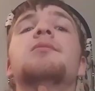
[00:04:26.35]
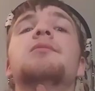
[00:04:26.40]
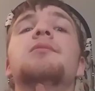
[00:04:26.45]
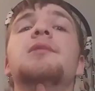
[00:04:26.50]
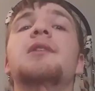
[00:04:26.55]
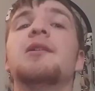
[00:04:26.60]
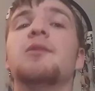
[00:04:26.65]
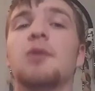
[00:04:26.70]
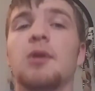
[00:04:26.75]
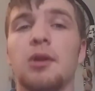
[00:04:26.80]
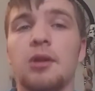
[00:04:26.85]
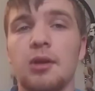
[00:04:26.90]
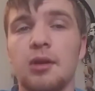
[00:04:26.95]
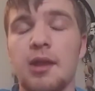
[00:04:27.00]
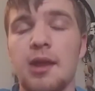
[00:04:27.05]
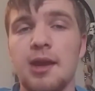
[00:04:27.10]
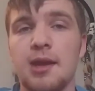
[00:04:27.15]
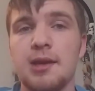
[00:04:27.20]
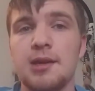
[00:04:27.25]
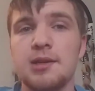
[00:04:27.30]
Didn't want to look
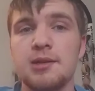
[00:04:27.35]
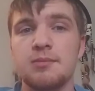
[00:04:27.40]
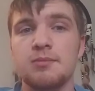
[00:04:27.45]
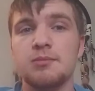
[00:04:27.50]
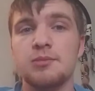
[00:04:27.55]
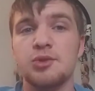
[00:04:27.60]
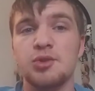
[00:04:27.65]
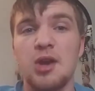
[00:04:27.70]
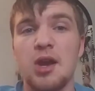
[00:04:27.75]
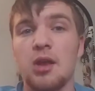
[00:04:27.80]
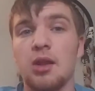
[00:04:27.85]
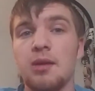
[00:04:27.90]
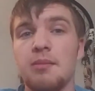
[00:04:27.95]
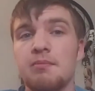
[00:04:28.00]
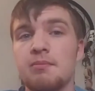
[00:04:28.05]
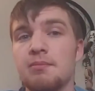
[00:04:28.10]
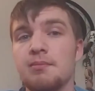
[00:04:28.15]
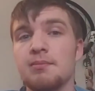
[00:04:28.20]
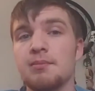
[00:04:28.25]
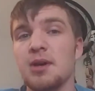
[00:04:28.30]
like a scraggly
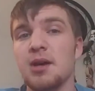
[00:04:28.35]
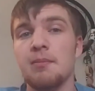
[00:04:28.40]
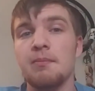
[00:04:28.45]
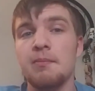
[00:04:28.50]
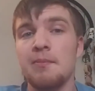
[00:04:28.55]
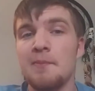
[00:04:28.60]
bum.